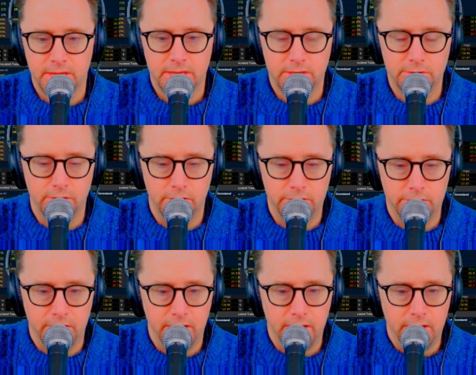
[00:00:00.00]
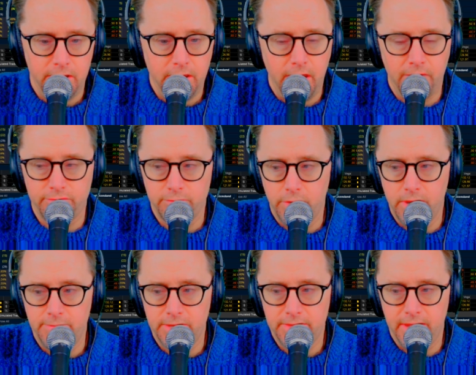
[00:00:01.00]
you don't have to worry
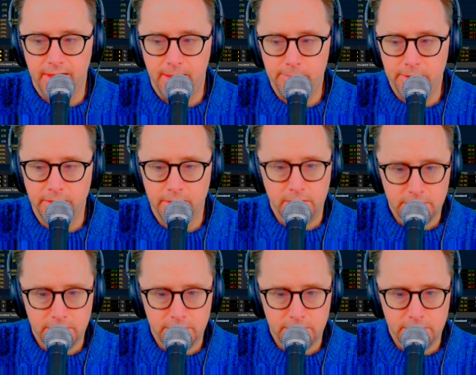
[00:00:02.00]
about that happening.